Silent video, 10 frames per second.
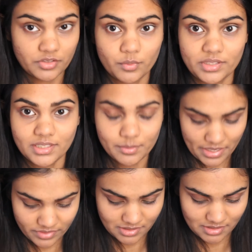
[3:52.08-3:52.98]
The weird thing
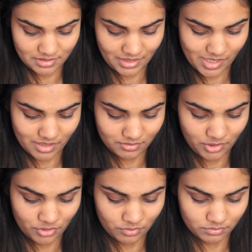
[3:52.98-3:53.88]
about this is,
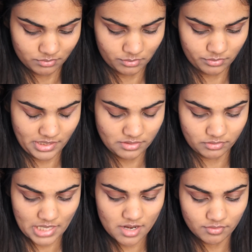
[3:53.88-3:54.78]
you know, these
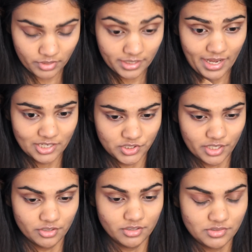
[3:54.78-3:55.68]
kind of red
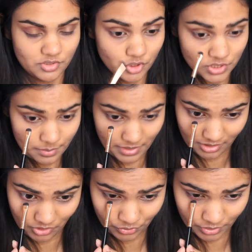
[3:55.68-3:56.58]
eyeshadows usually
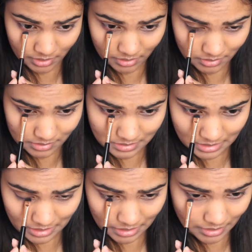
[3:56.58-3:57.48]
make you look
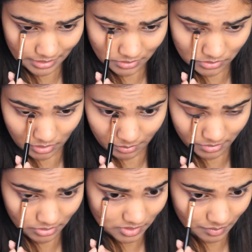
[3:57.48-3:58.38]
sick and like a
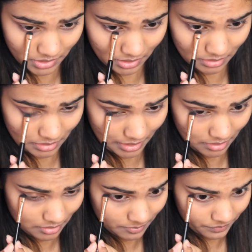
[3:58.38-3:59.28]
zombie or something,
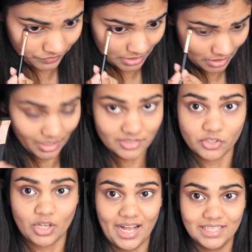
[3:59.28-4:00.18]
like as though your